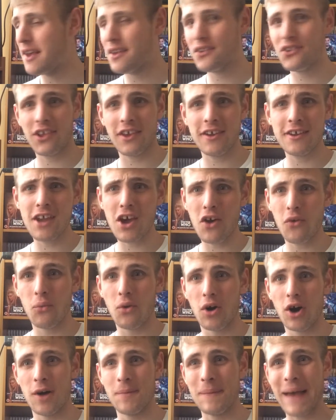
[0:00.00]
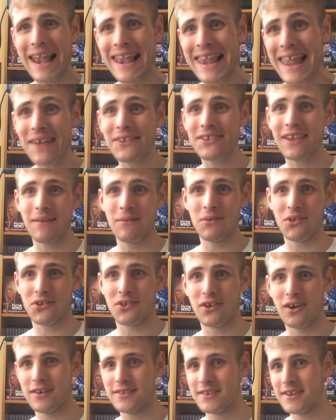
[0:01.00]
So, you know what? Let's get this
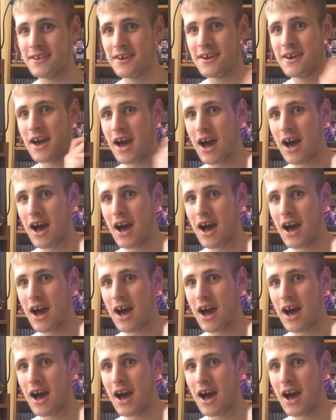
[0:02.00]
started.